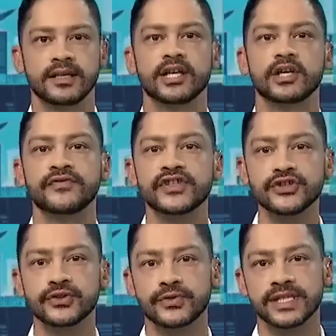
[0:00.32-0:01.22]
Now,
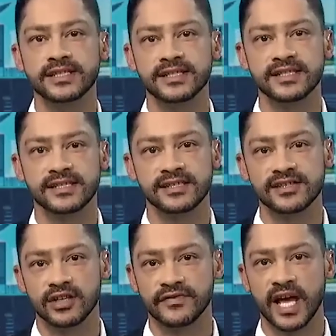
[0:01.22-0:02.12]
official residences
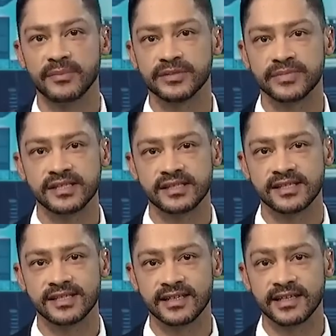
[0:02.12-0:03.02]
of cabinet
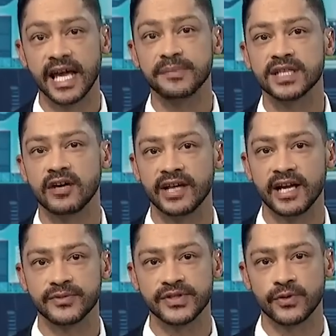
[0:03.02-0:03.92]
ministers in Cape Town
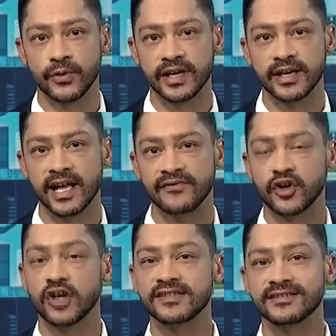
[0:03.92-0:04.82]
and Pretoria have
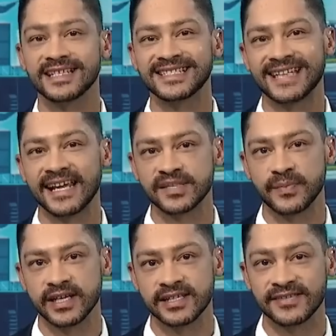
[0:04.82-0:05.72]
cost
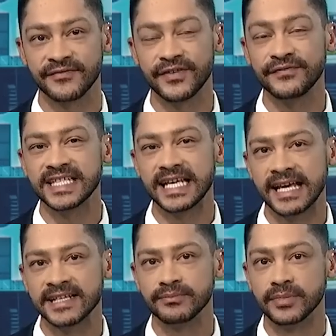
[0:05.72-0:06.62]
taxpayers
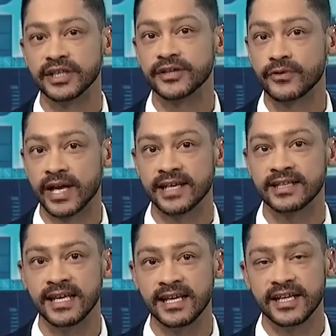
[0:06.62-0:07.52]
fifty-eight million rand
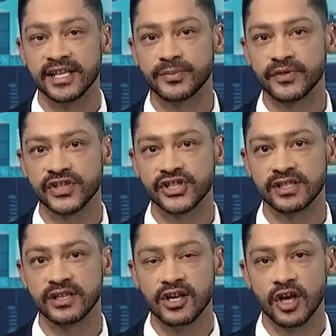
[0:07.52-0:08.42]
in the
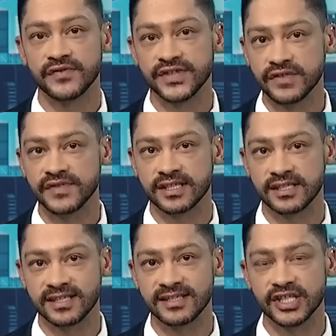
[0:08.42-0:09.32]
provision of
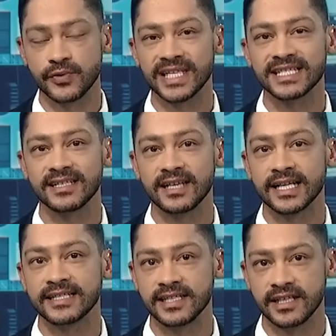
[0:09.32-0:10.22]
services since twenty
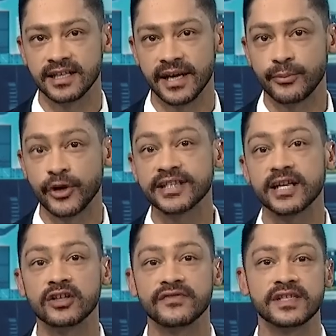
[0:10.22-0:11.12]
nineteen. A
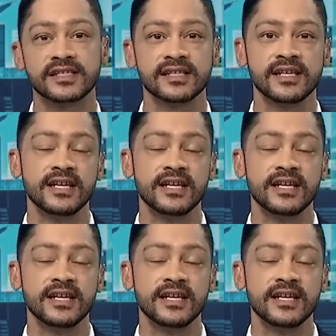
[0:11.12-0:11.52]
breakdown of this